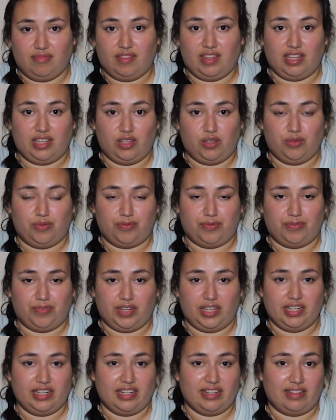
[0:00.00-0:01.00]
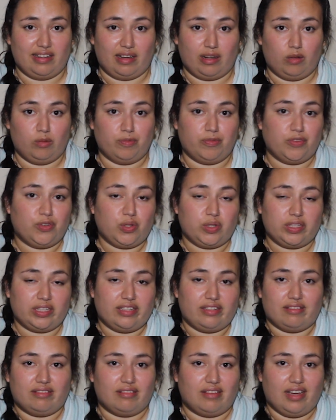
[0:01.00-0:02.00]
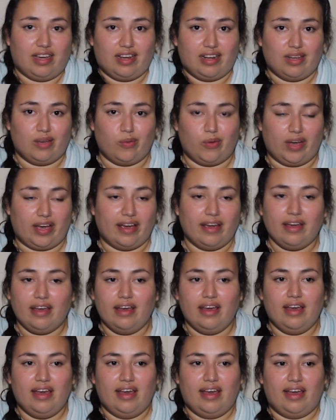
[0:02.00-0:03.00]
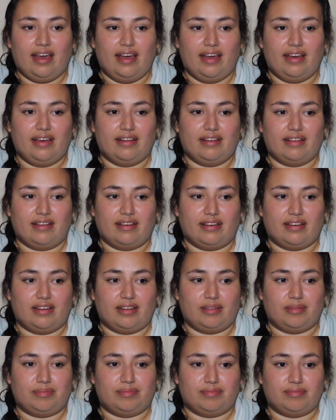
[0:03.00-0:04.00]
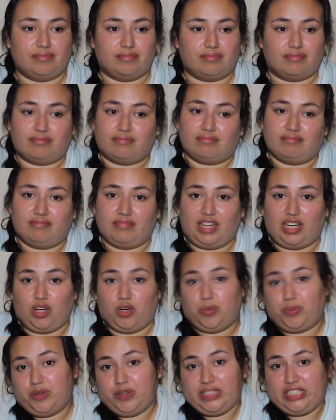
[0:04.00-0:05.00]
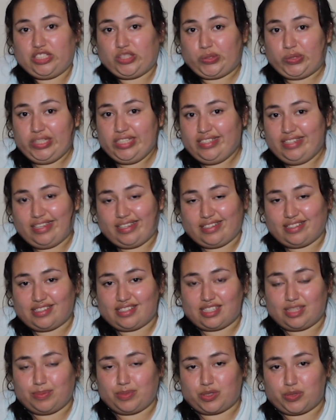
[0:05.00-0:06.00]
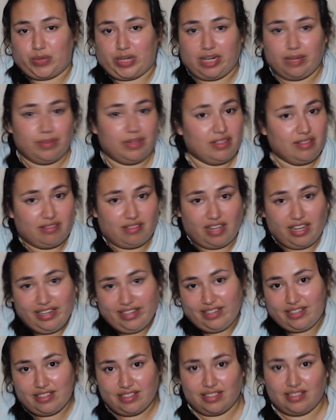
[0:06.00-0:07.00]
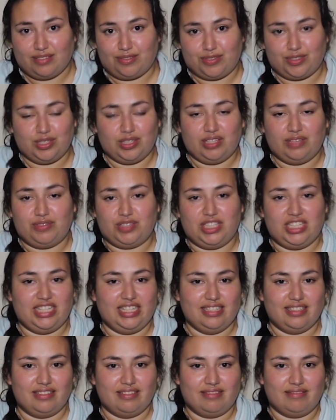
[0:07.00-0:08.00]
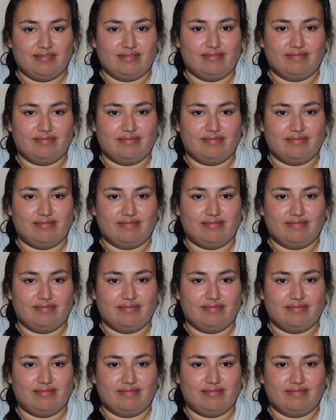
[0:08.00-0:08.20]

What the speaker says: that you find it helpful in any way. And I hope you enjoyed, and subscribe and like if you did.